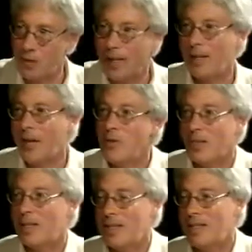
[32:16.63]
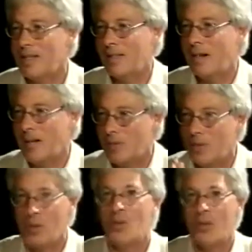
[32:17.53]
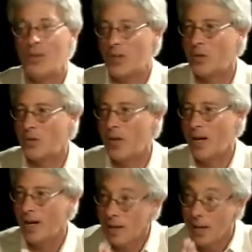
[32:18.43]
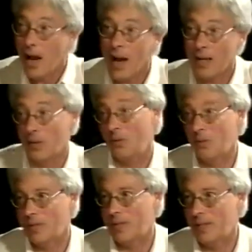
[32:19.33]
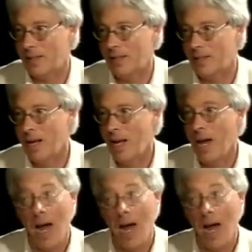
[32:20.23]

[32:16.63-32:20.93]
very closely to the kind of school's official line on all of this.